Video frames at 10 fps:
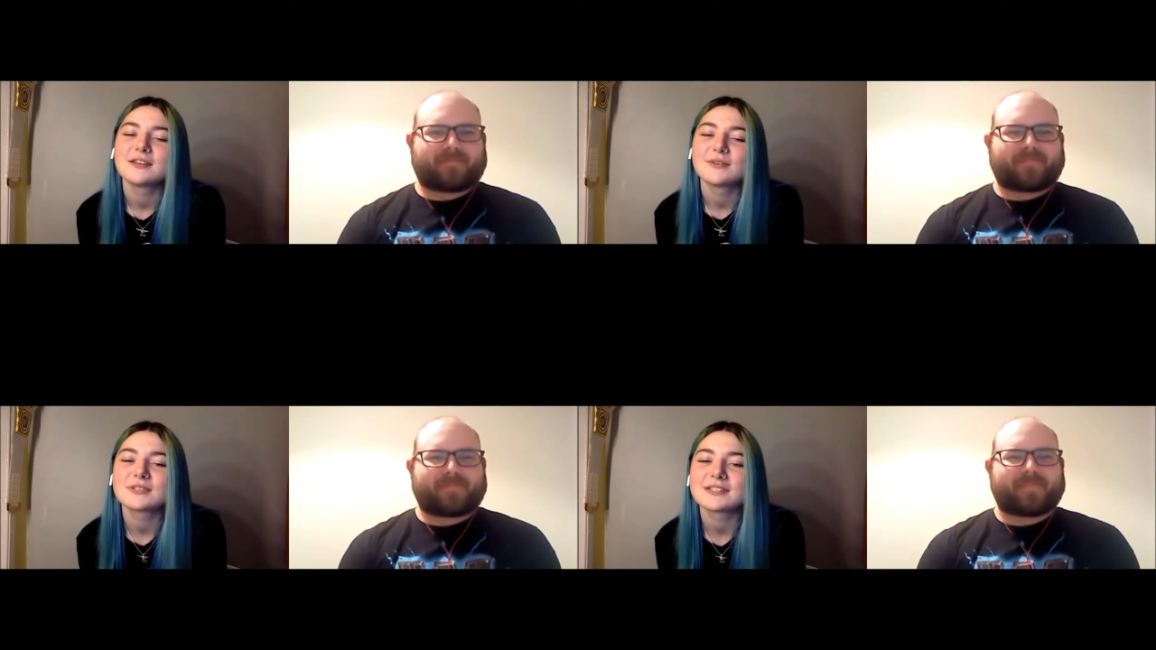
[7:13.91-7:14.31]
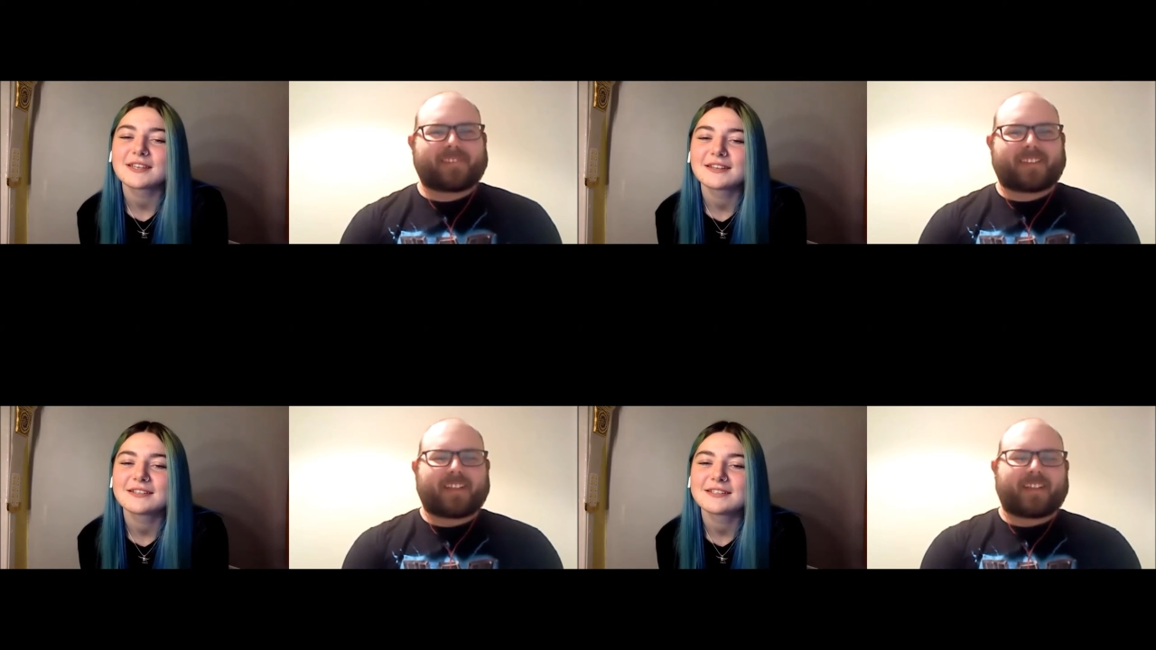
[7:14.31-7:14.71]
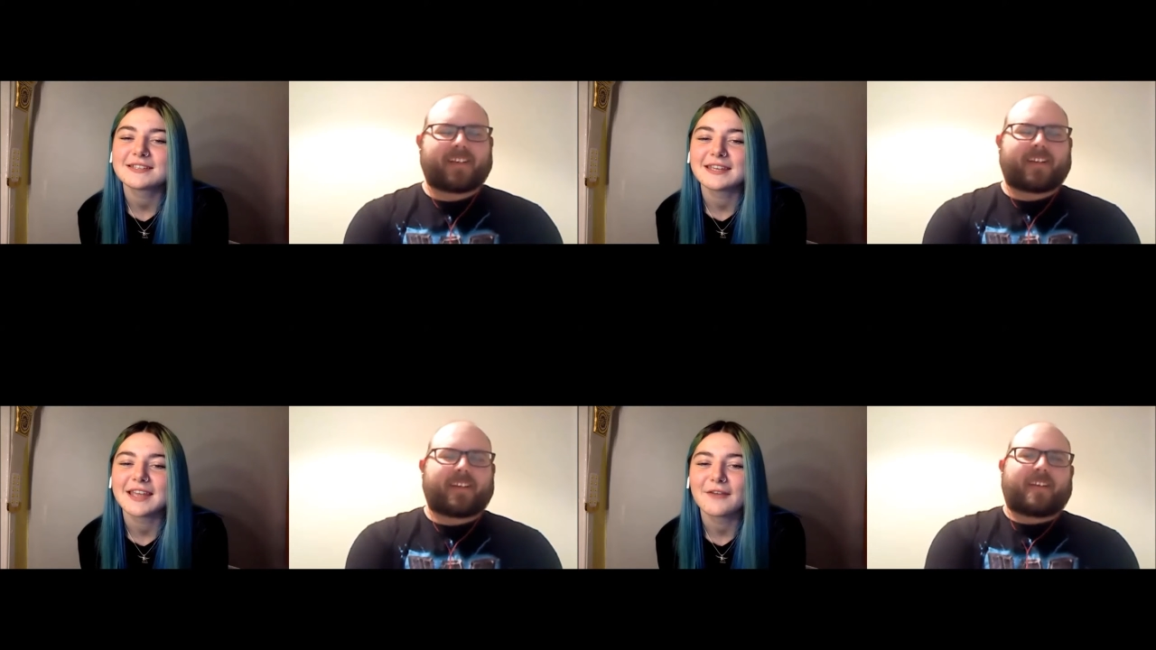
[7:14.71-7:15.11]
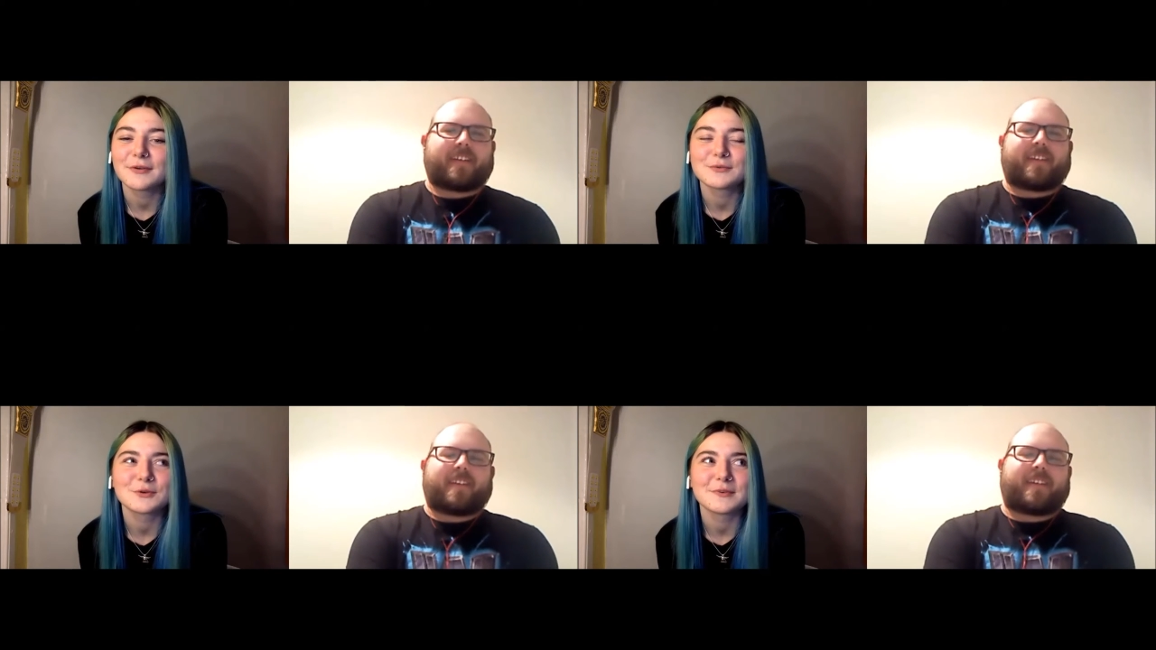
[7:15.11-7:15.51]
Speaker 1: I was excited to see if
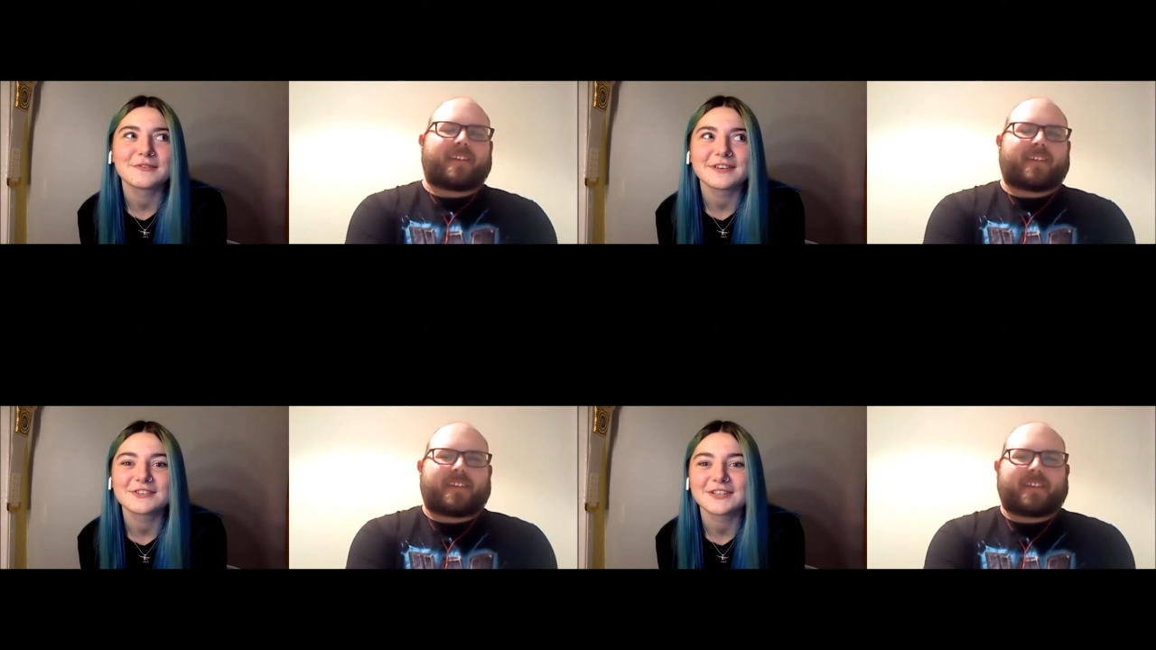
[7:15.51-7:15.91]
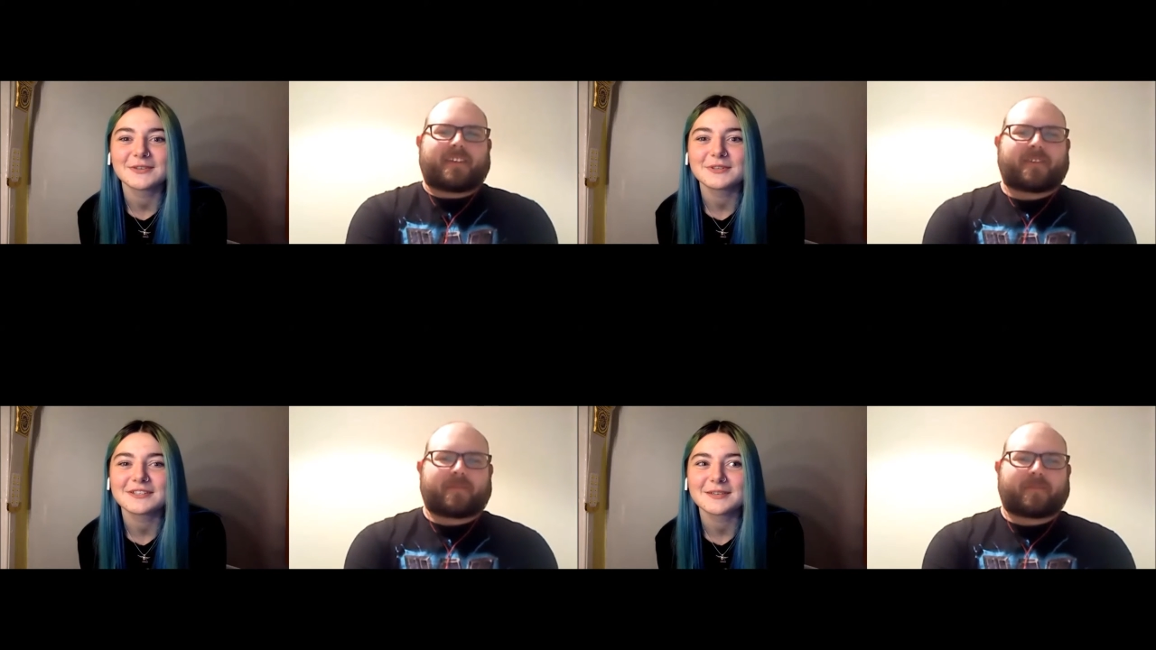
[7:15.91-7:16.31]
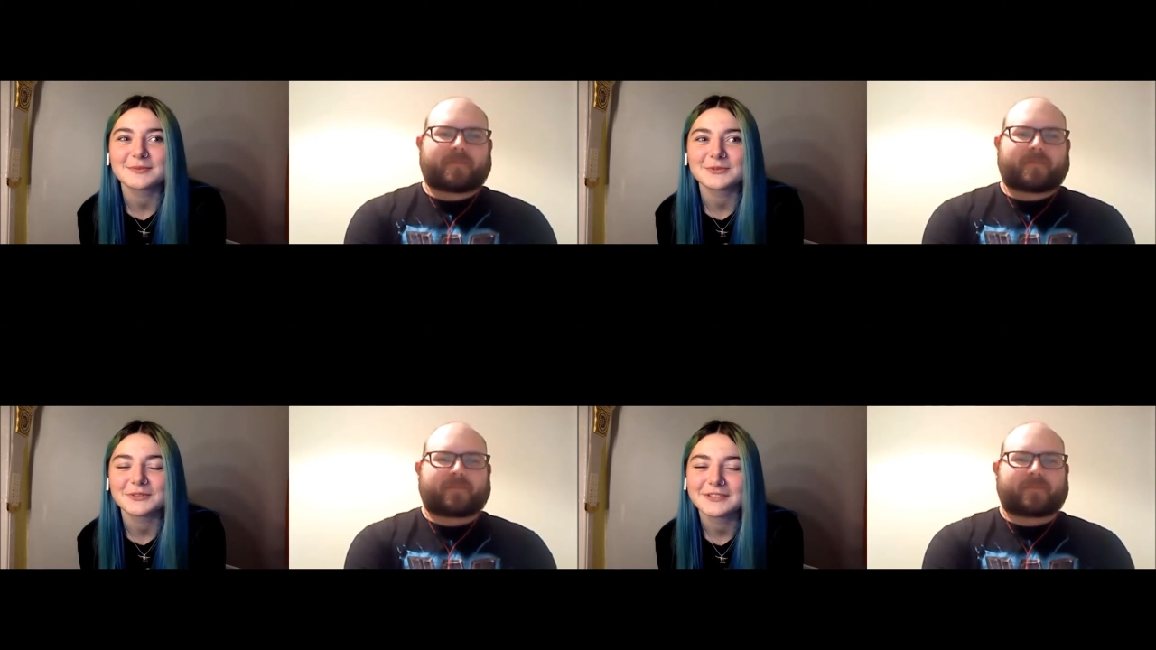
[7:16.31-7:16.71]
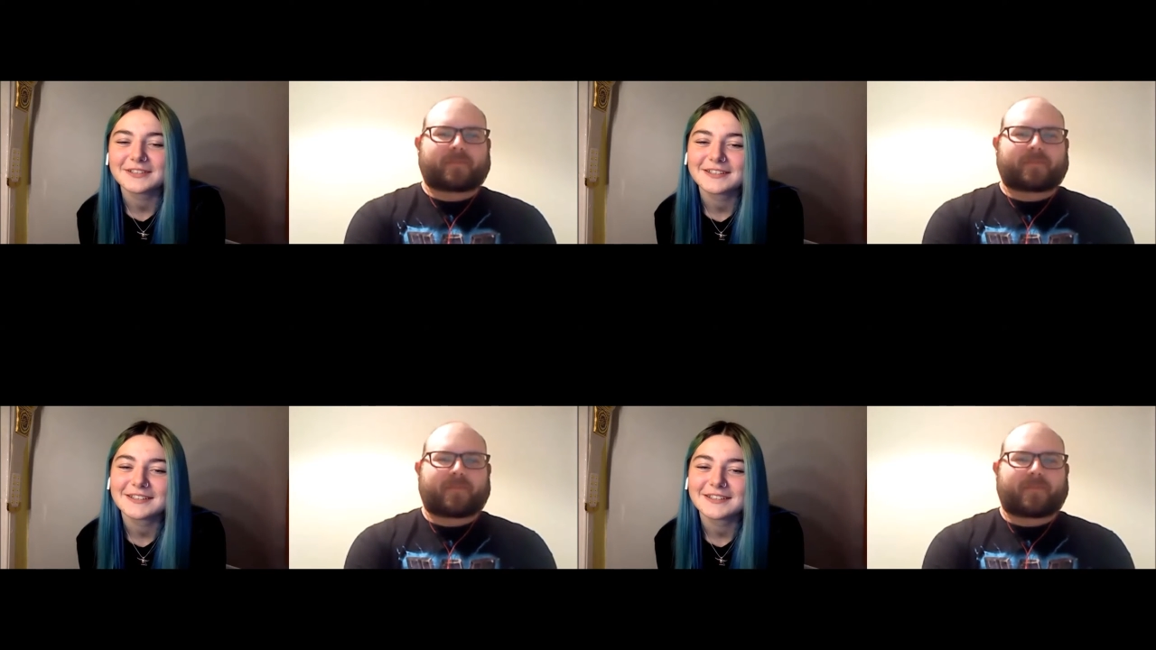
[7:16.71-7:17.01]
he was going to be face or heel this episode.